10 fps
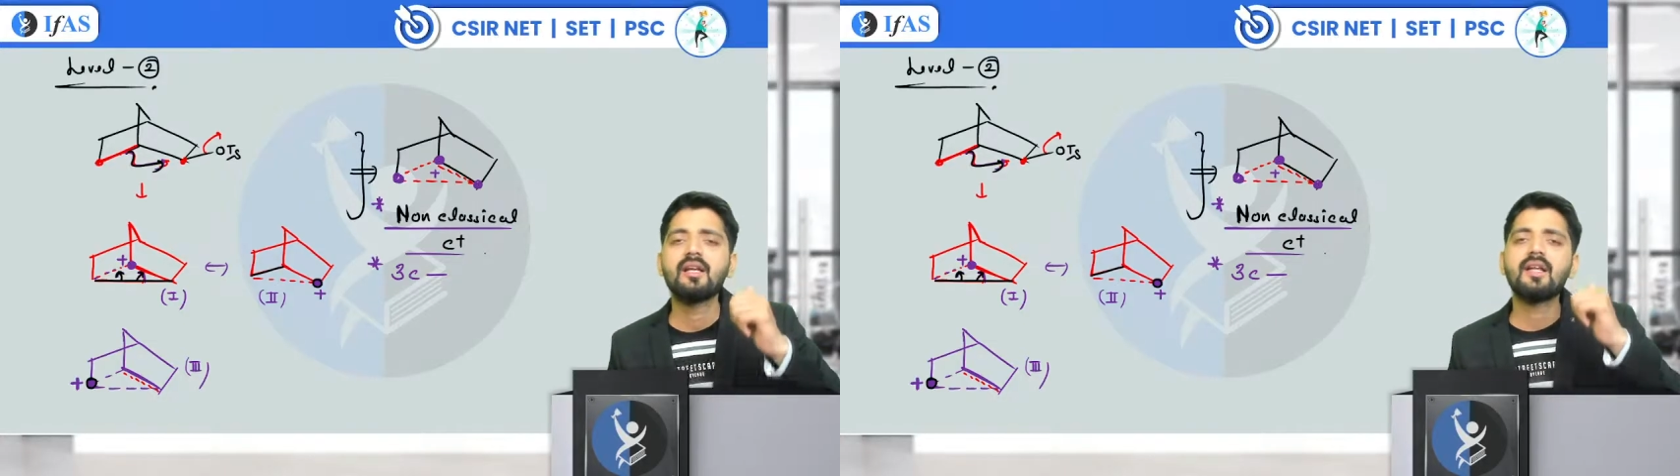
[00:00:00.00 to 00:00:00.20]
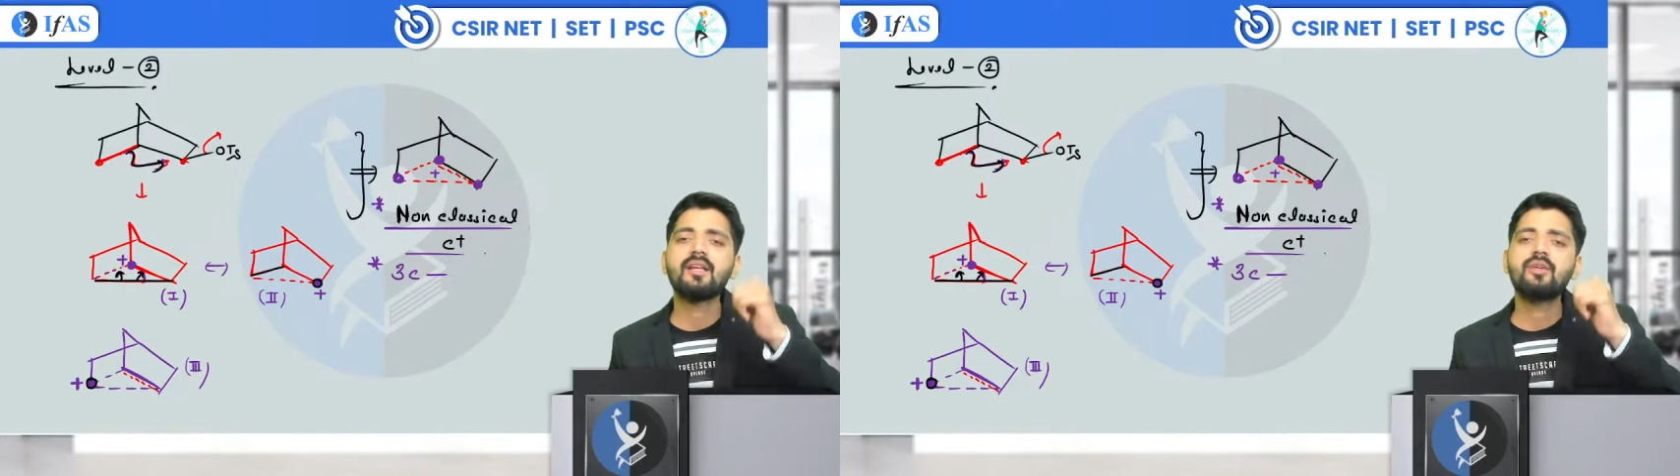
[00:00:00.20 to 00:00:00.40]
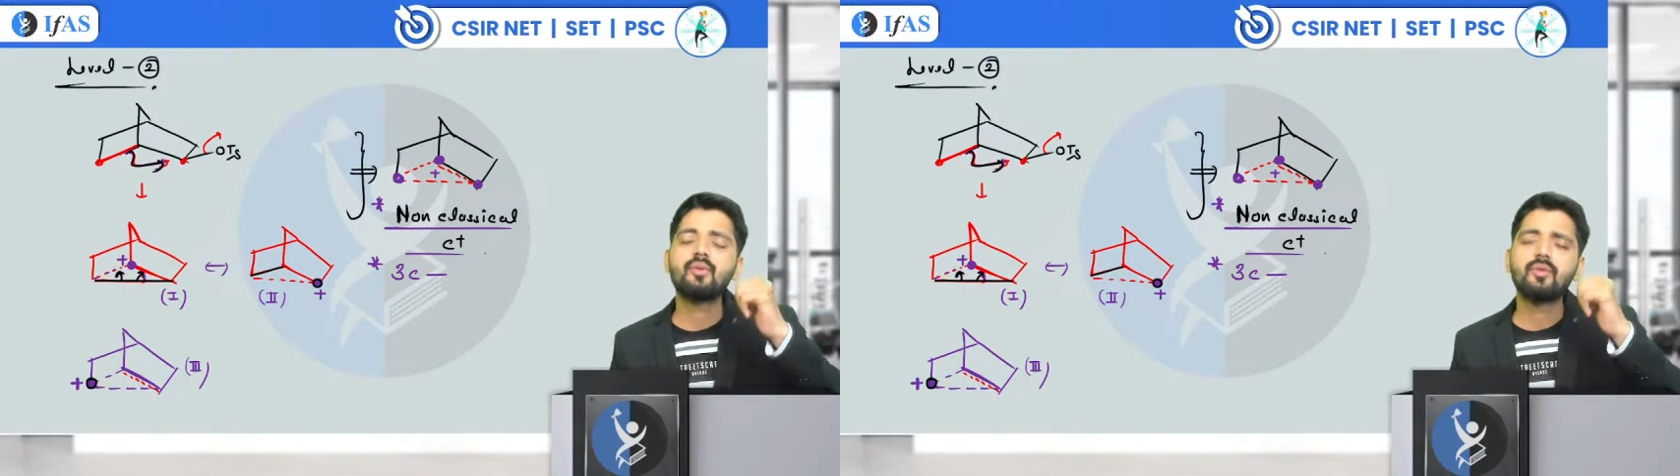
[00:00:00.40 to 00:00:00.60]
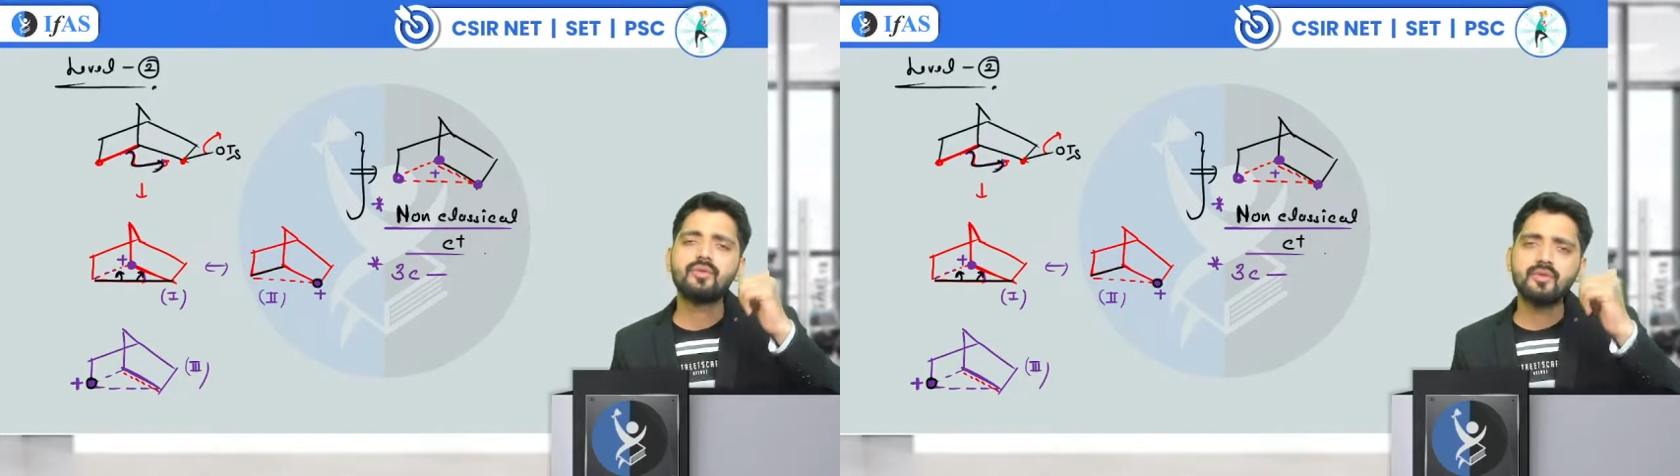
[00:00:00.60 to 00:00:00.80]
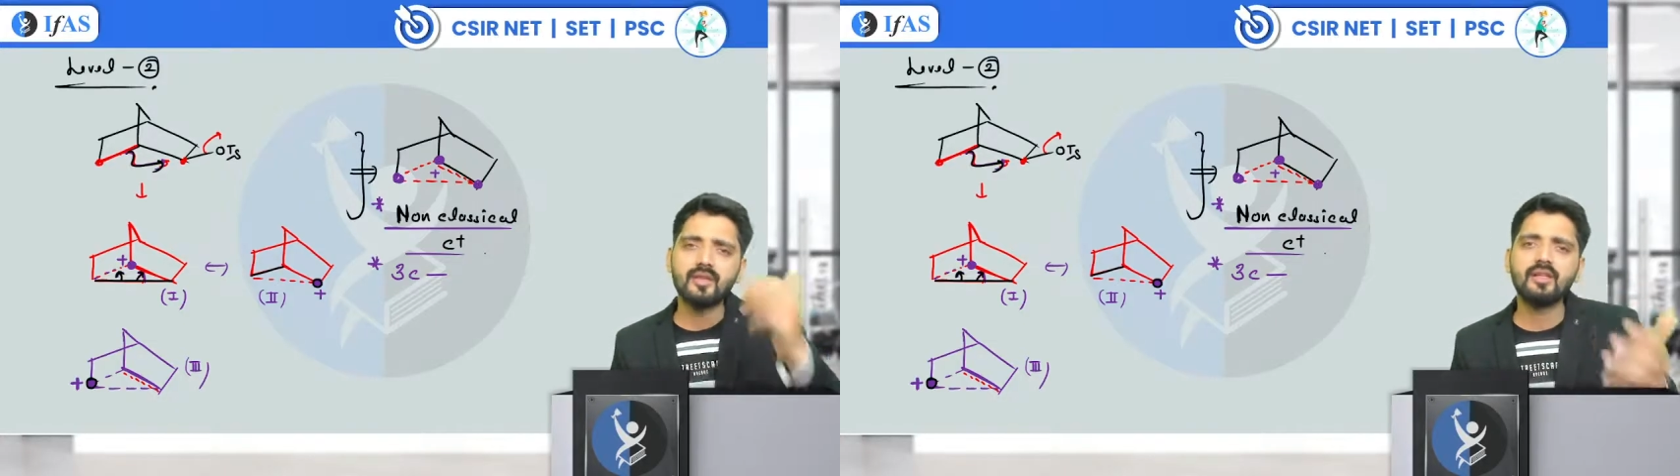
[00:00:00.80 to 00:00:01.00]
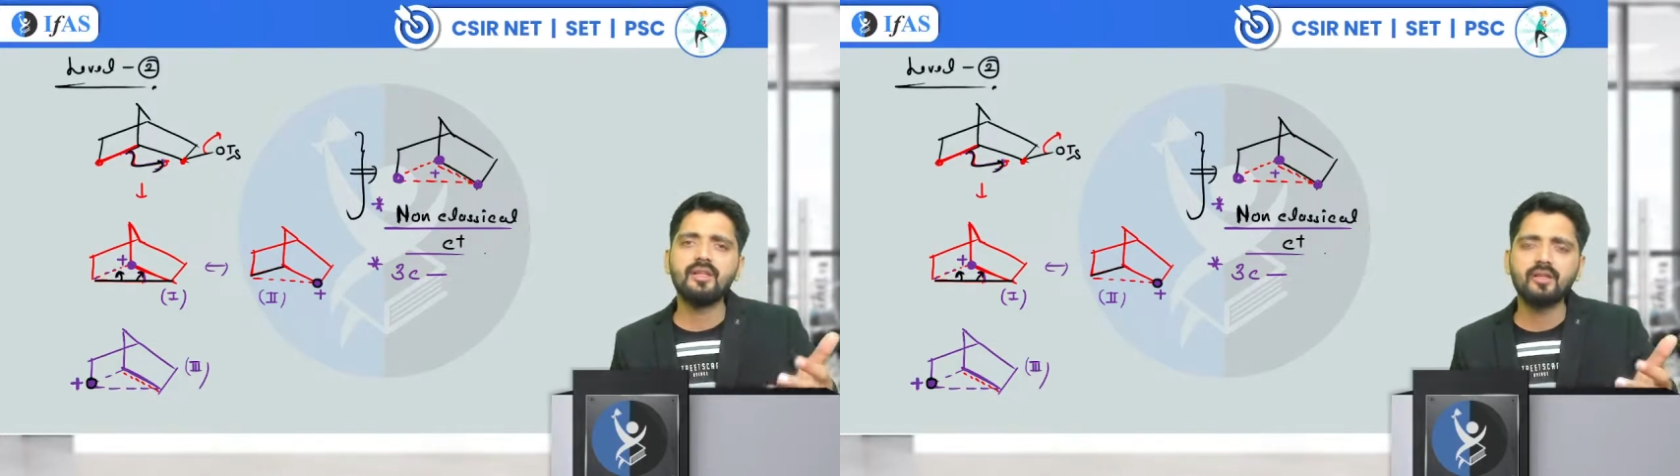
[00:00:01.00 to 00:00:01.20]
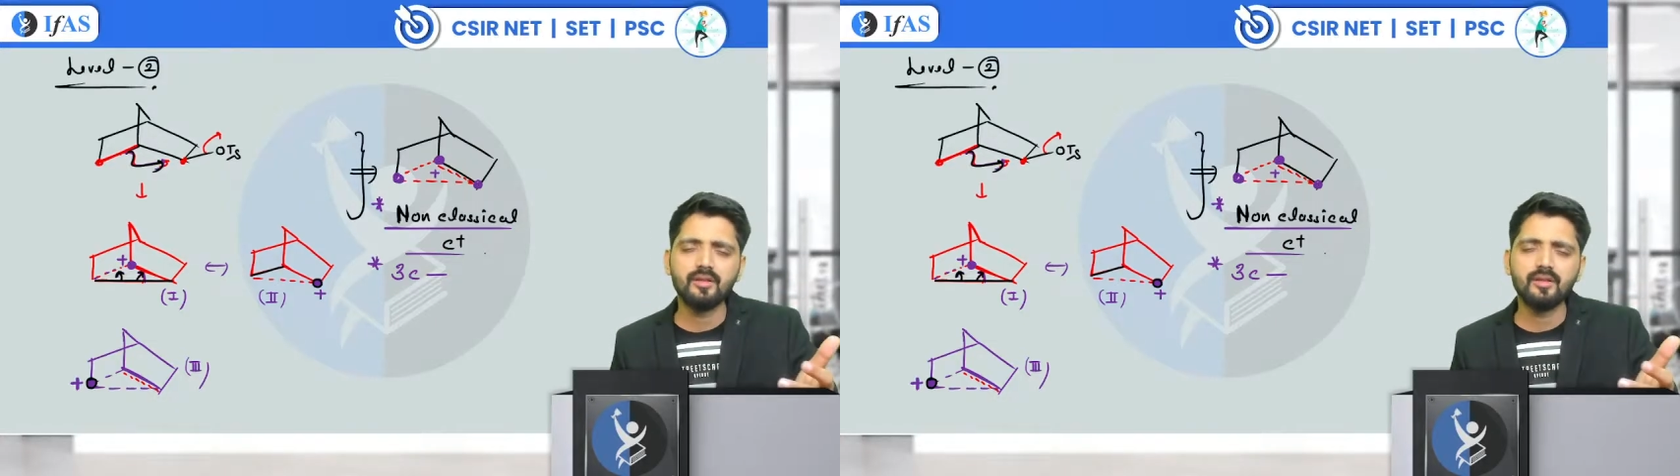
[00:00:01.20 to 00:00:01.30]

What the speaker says: like you study